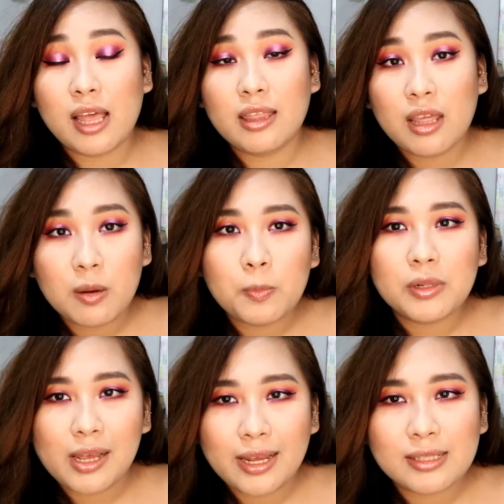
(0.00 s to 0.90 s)
and then
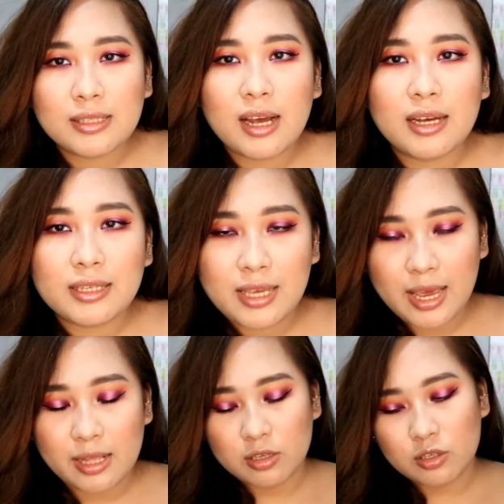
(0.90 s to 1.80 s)
blend
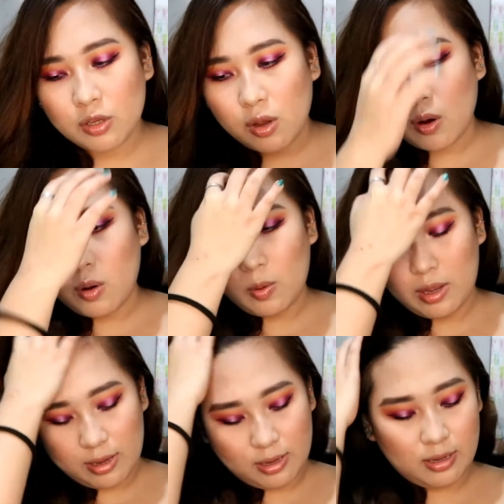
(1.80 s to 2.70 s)
again. So
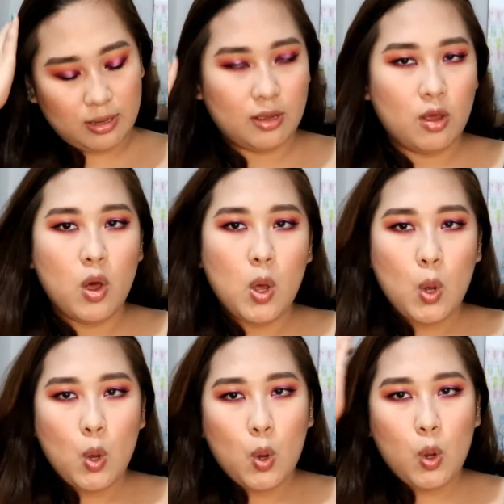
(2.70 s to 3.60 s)

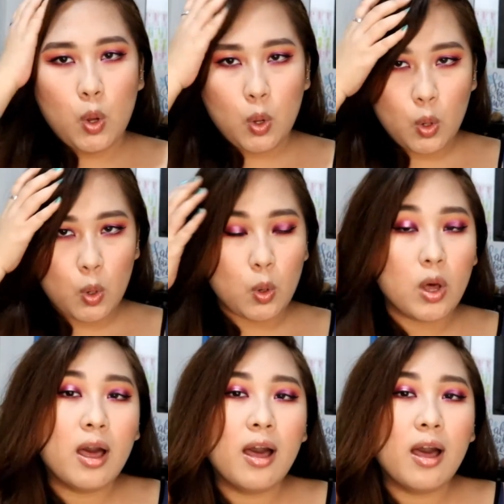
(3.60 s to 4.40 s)
whew,